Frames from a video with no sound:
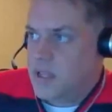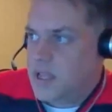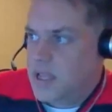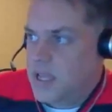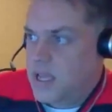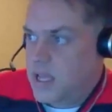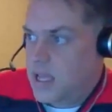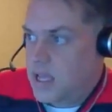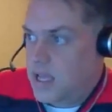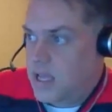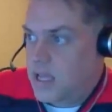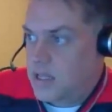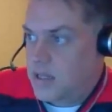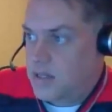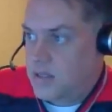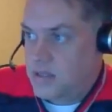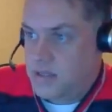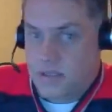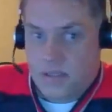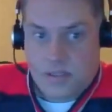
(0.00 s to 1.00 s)

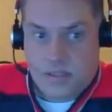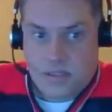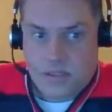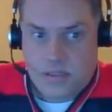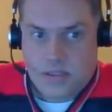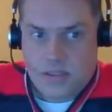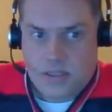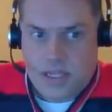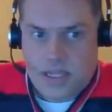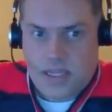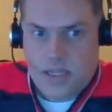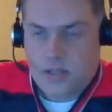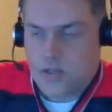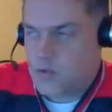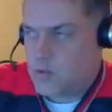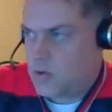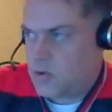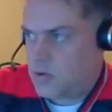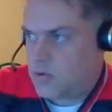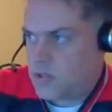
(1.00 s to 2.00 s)
And yeah,
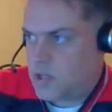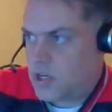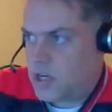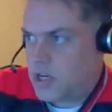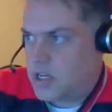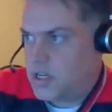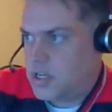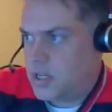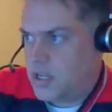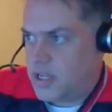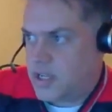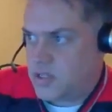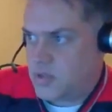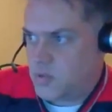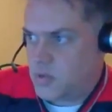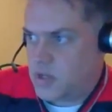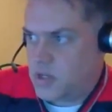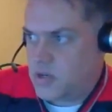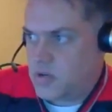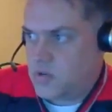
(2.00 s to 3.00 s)
Toronto's gone,
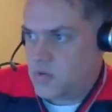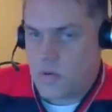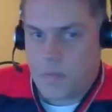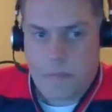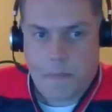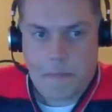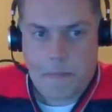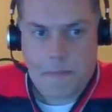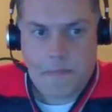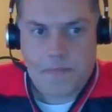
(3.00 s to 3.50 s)
as we know.